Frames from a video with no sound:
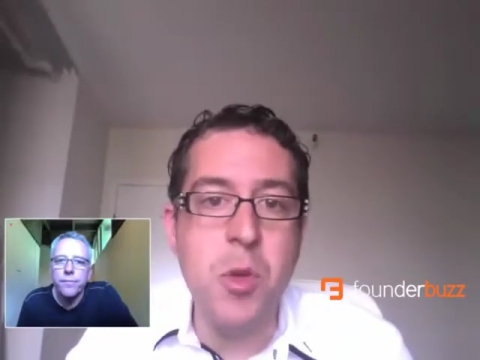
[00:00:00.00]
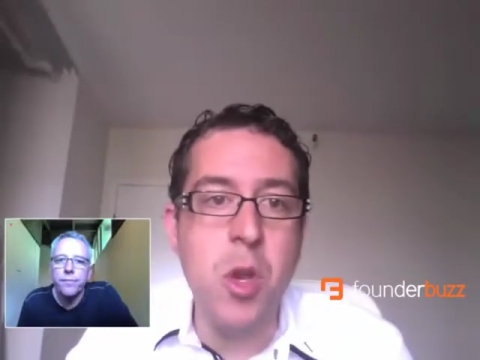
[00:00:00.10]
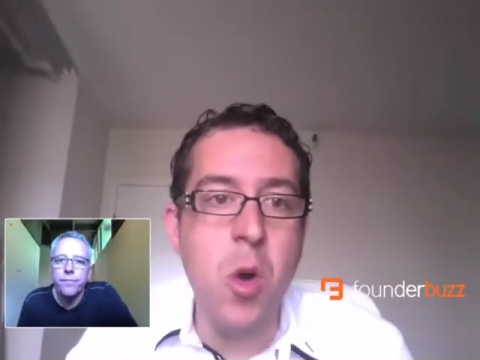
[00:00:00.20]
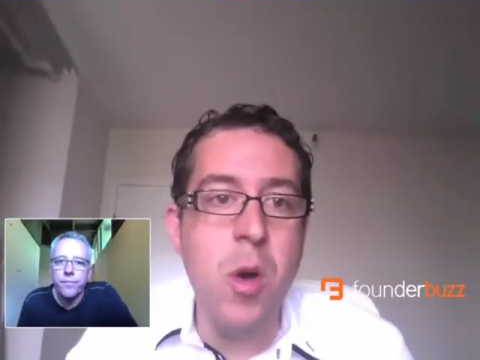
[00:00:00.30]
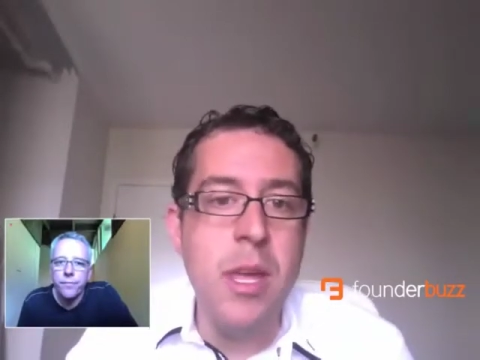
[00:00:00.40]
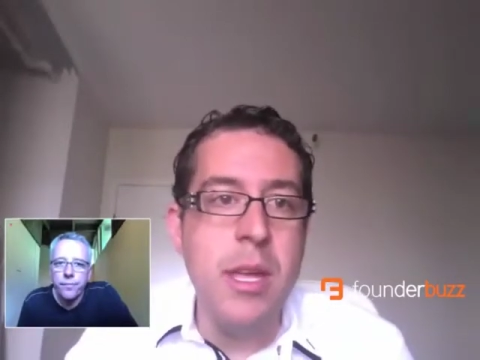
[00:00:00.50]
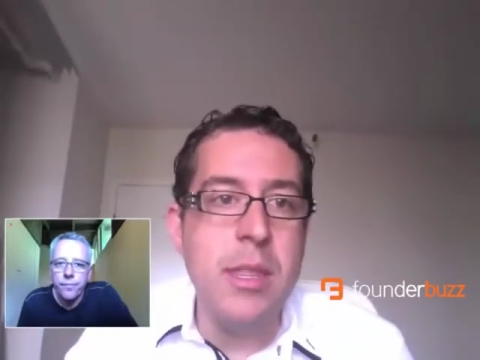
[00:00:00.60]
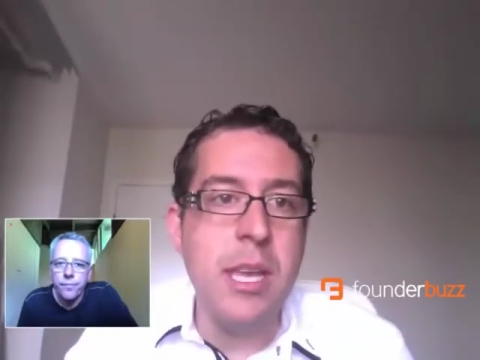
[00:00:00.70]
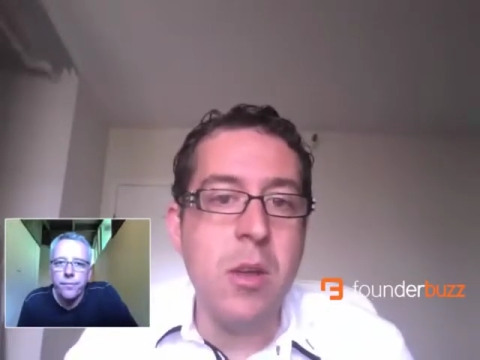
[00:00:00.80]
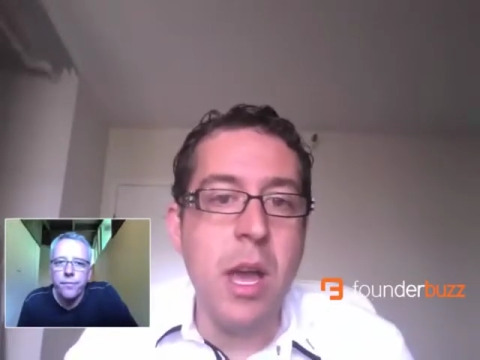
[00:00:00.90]
Speaker 1: you know
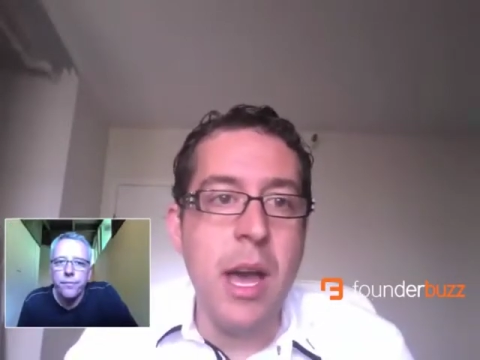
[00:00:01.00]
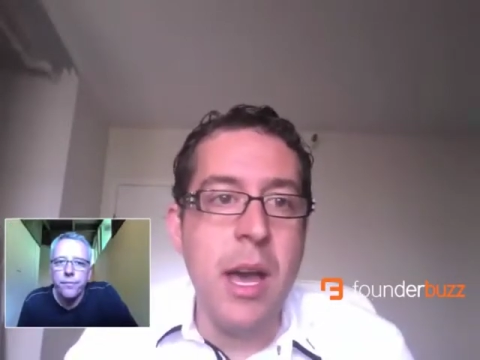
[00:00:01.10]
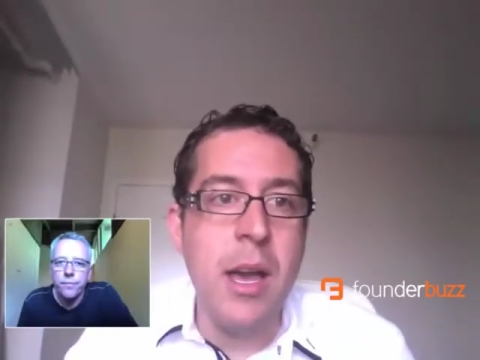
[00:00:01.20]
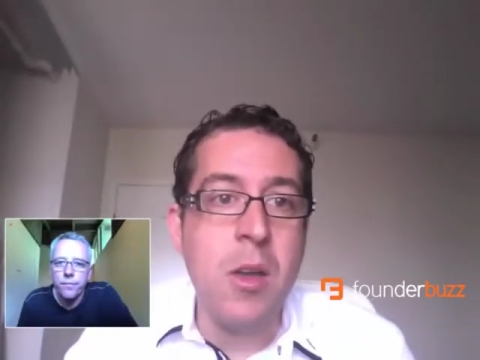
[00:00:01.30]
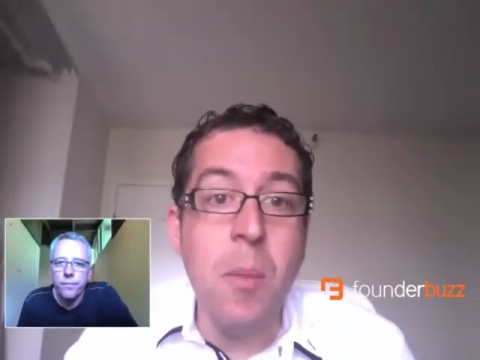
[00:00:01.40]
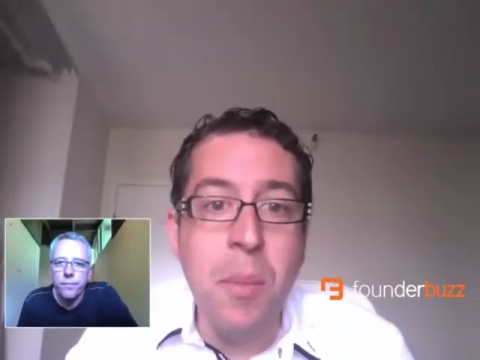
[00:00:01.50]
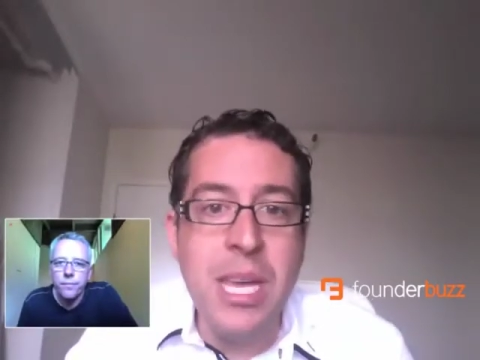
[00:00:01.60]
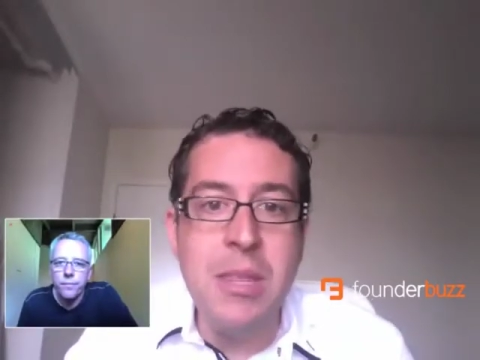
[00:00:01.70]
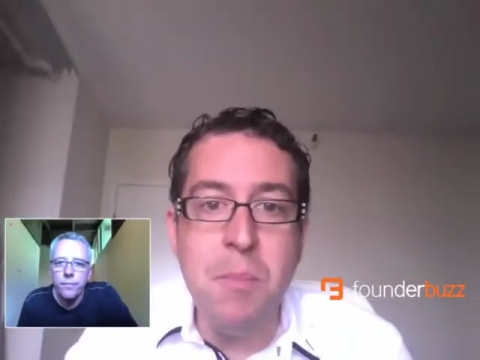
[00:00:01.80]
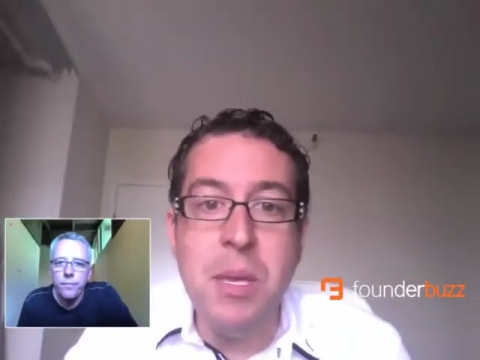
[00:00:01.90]
the a
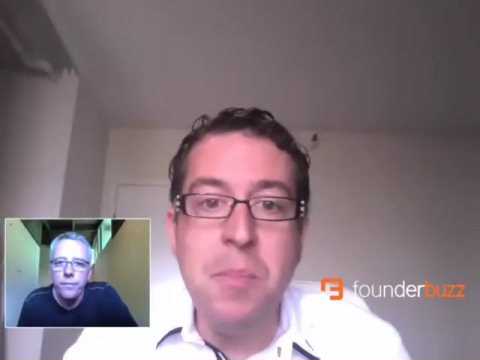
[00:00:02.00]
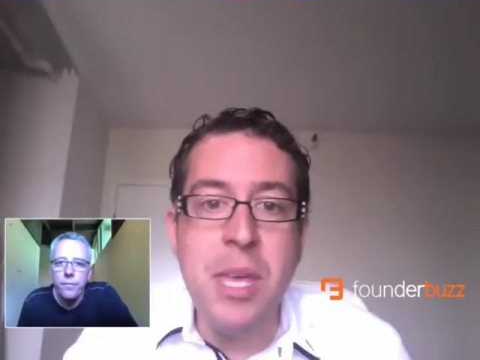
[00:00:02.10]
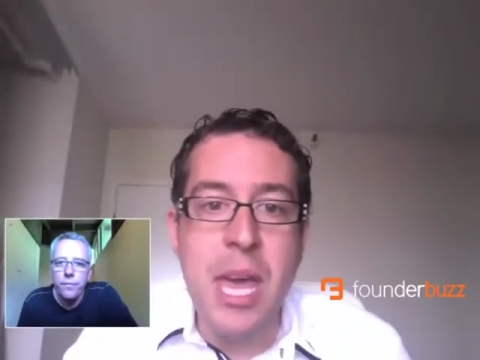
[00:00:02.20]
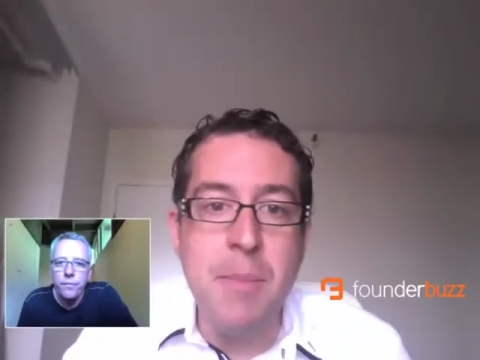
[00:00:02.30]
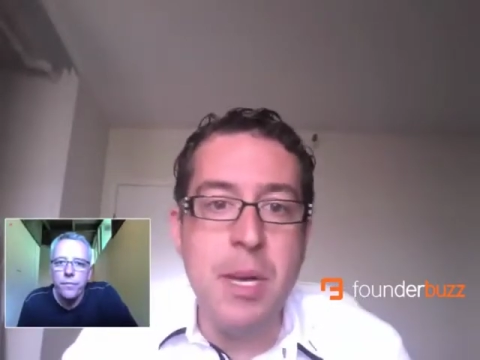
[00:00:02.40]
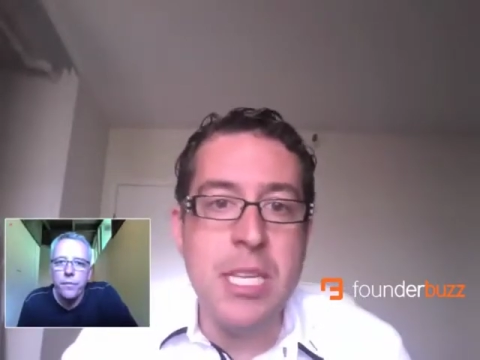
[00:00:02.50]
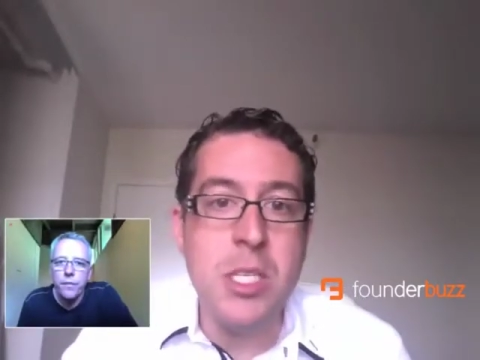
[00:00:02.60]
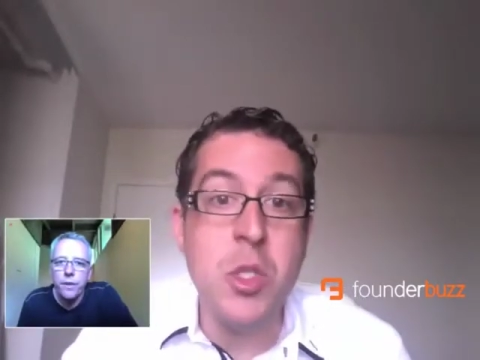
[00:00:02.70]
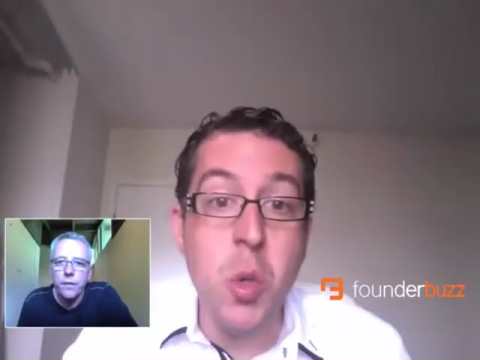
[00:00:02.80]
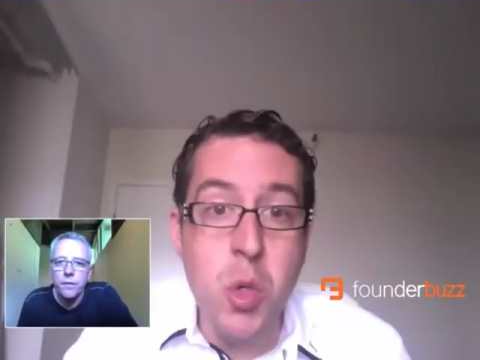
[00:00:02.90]
complete BPM
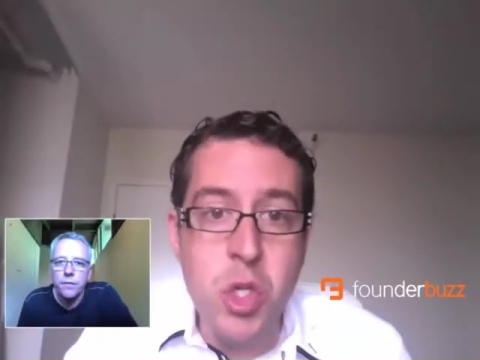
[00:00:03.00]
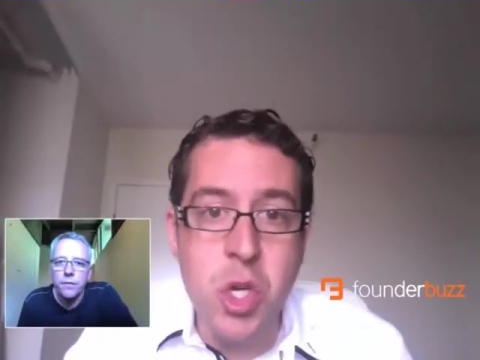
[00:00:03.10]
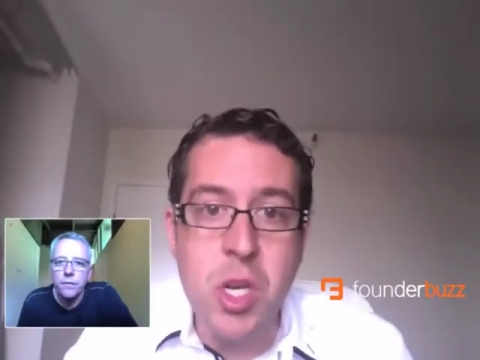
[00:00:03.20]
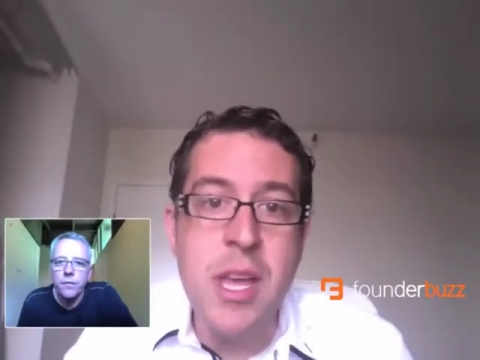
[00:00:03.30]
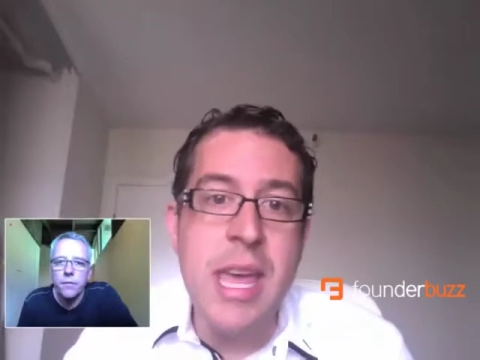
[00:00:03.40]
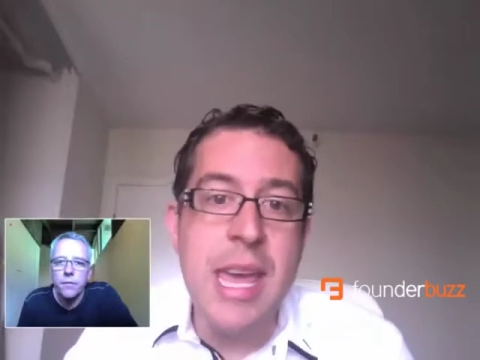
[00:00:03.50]
solution